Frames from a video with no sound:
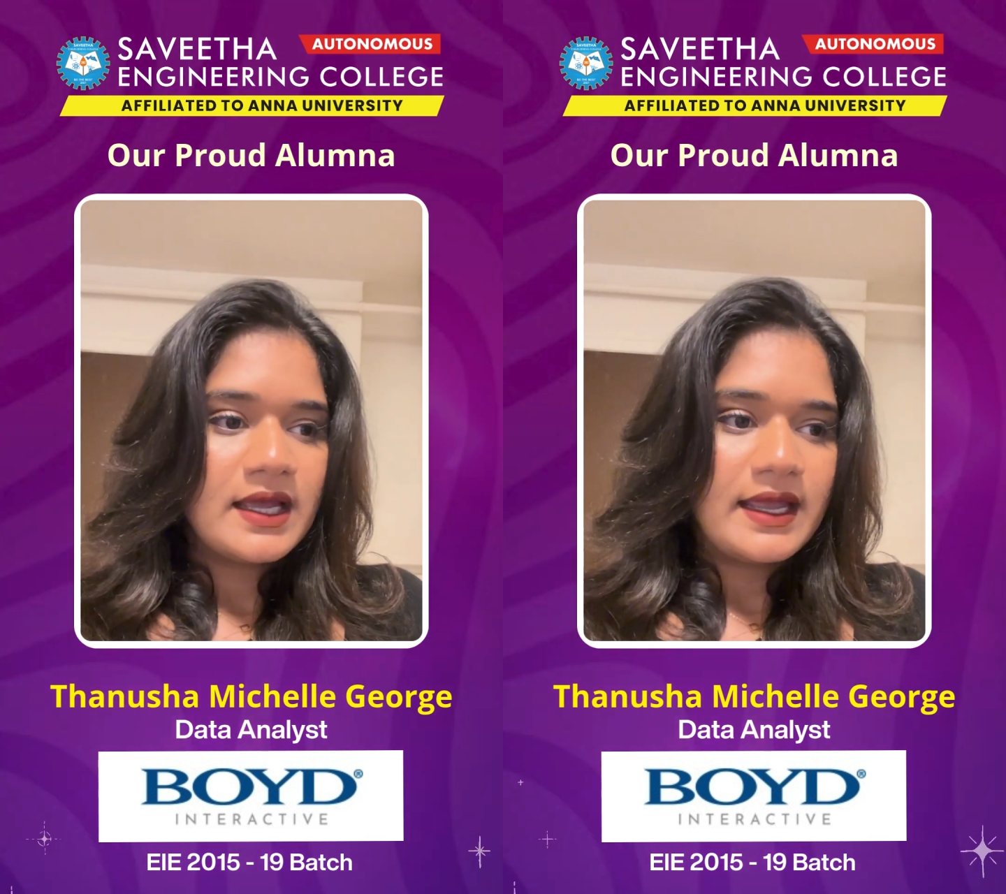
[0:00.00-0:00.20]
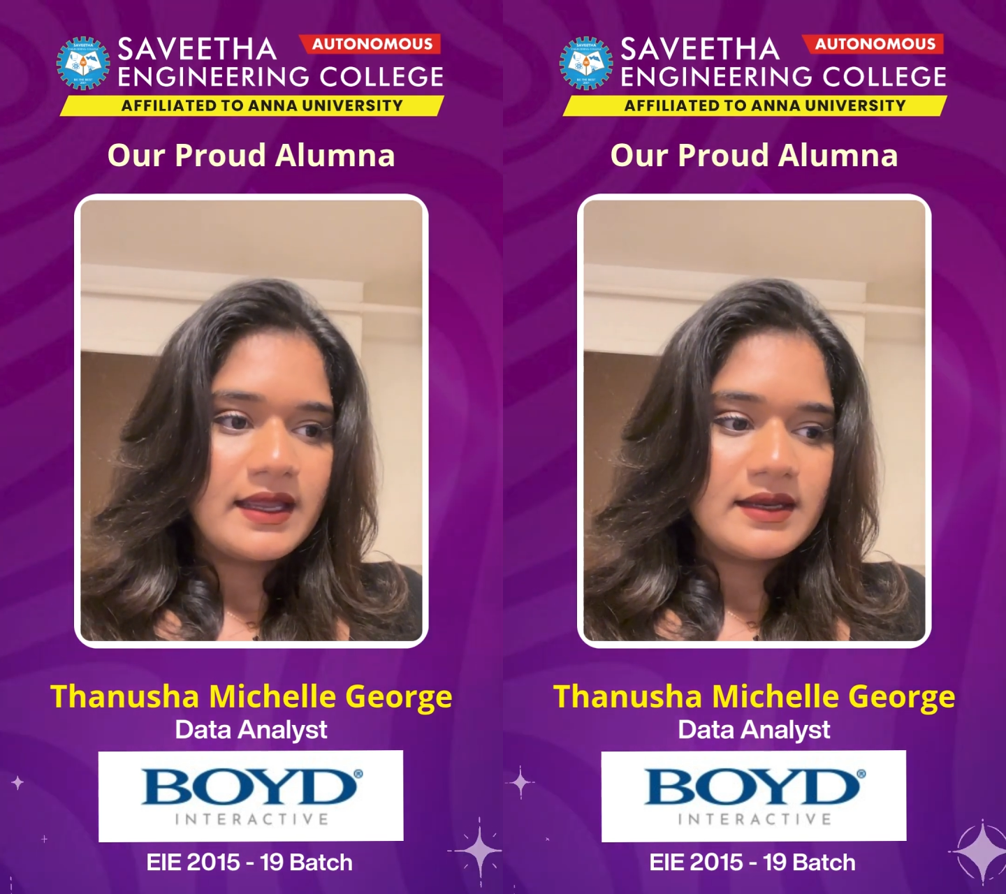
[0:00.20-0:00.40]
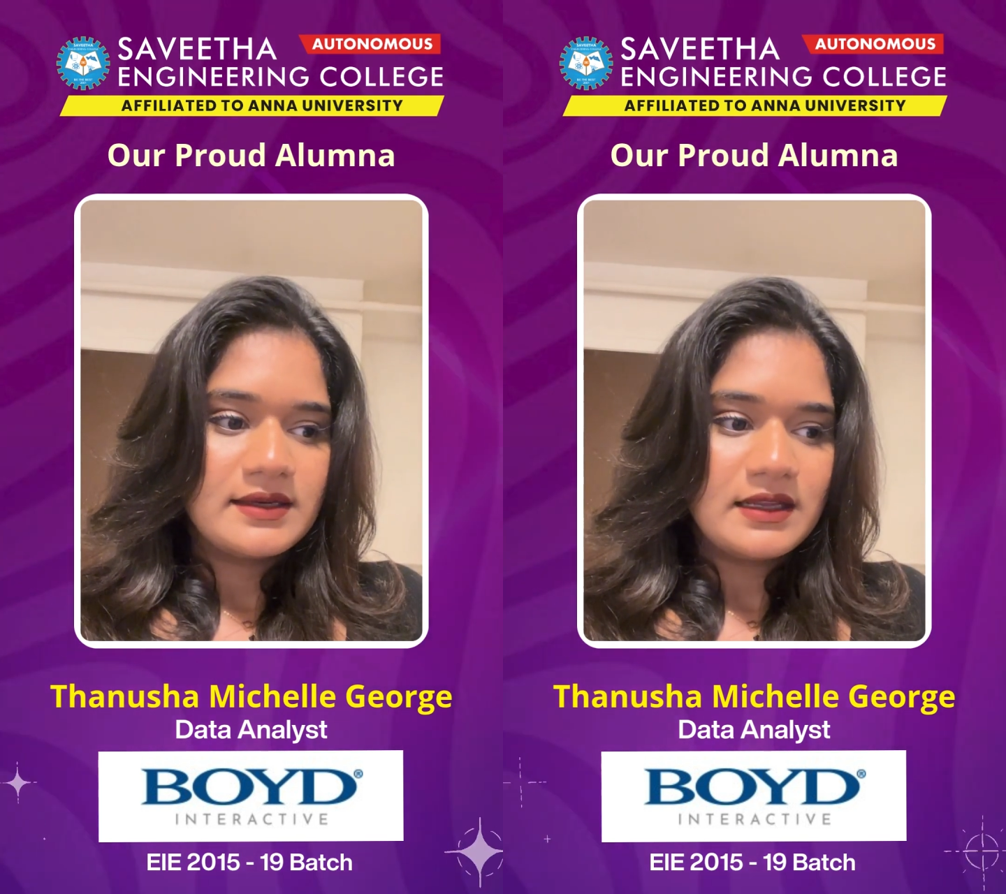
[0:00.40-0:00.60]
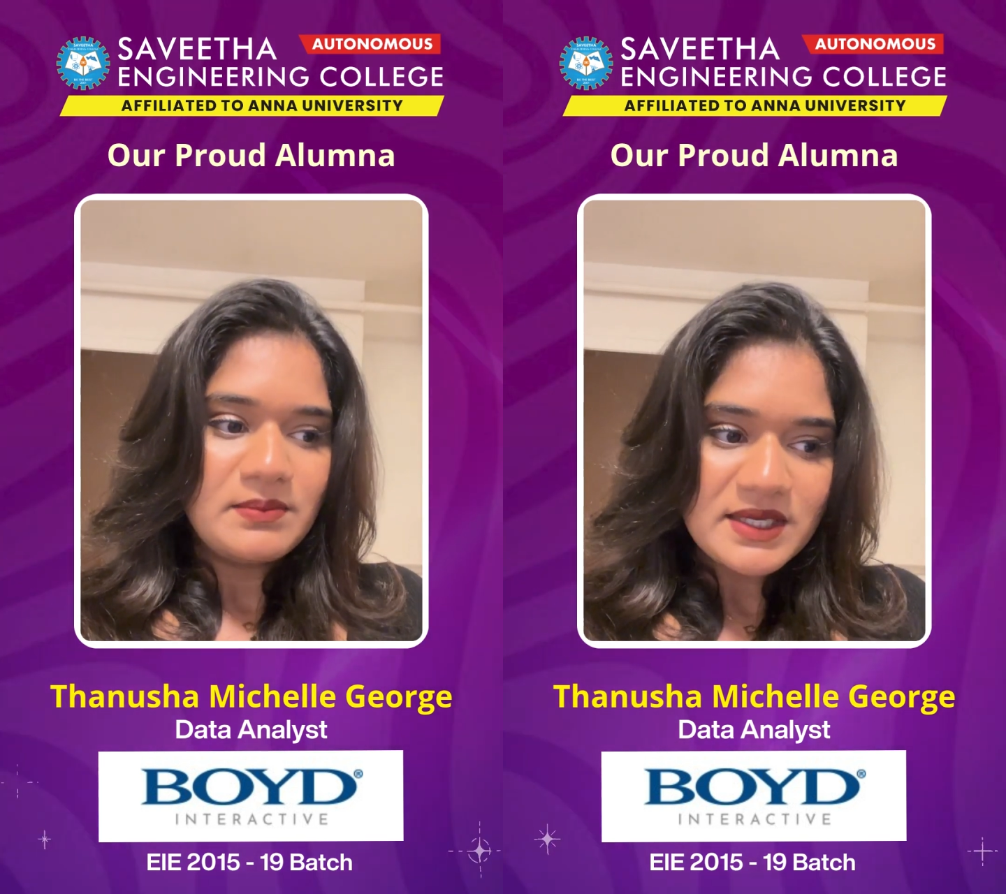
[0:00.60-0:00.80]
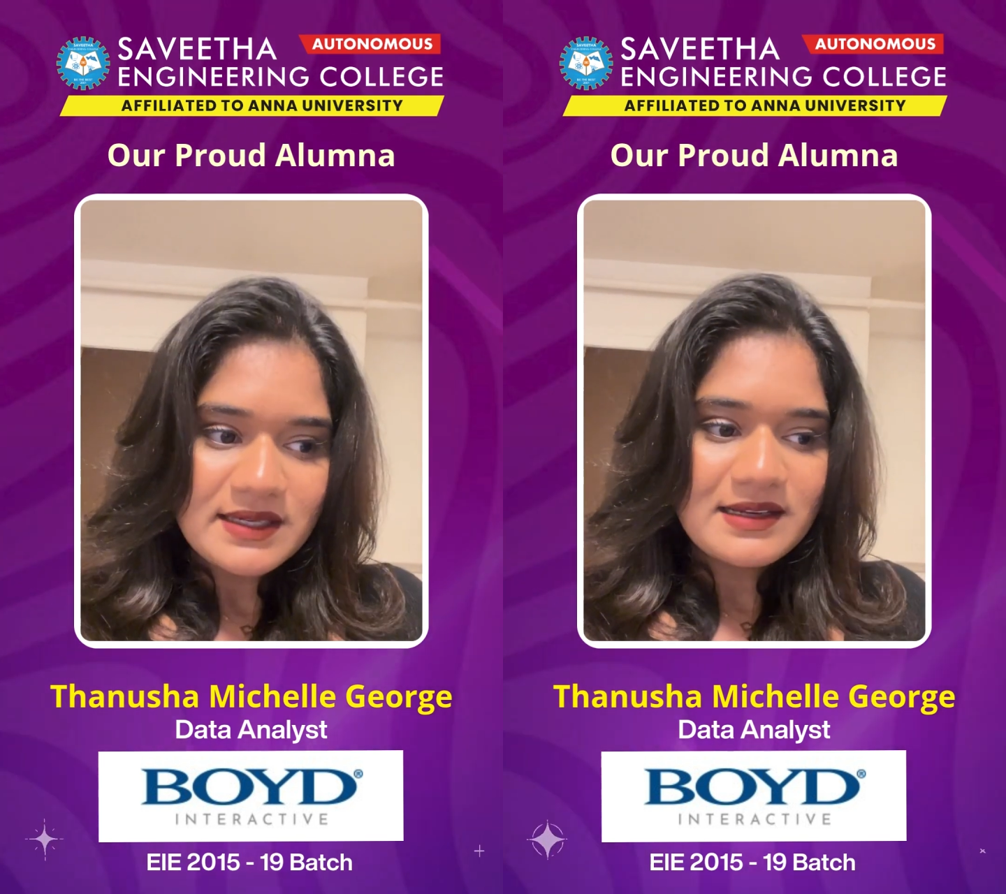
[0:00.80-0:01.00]
And
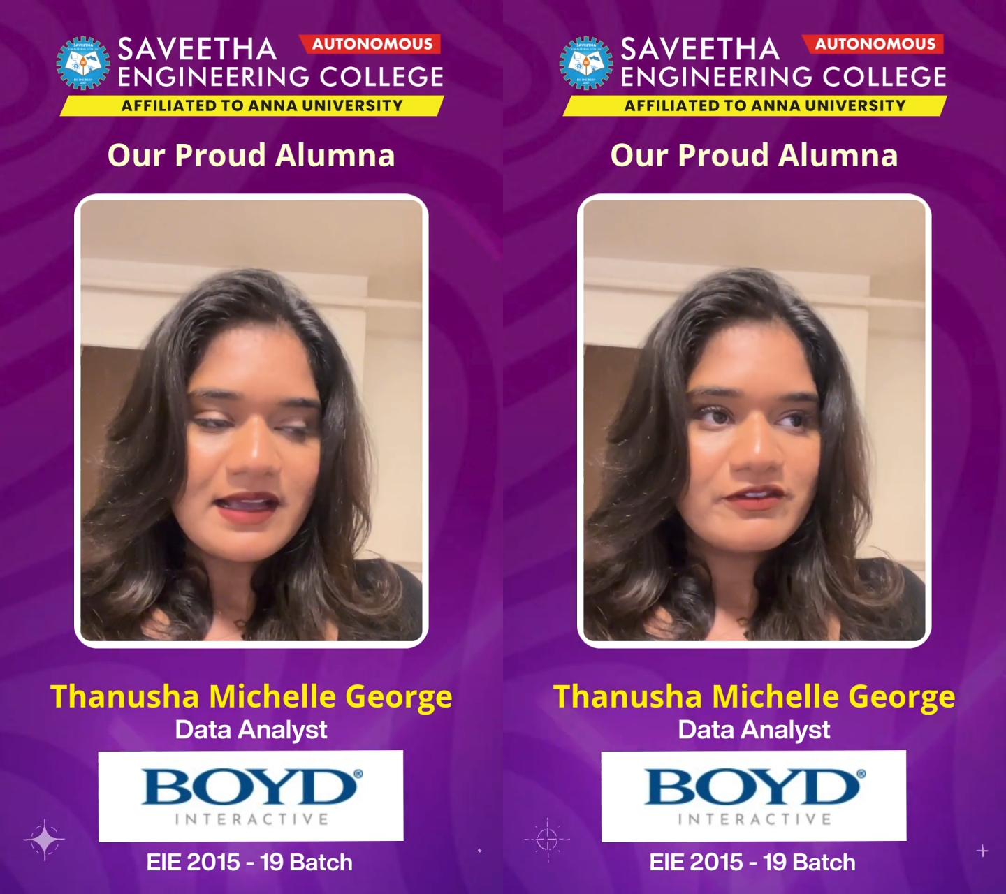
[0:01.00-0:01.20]
immediately